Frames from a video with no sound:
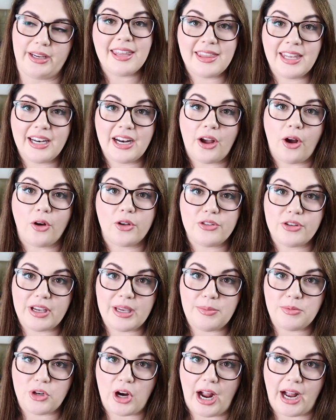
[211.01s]
And then I also
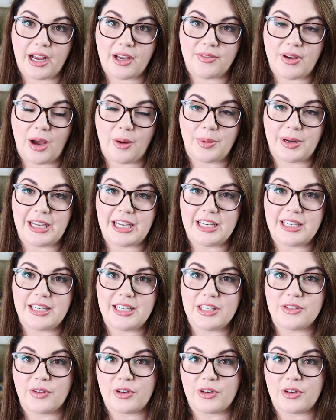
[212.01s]
keep track of how many indies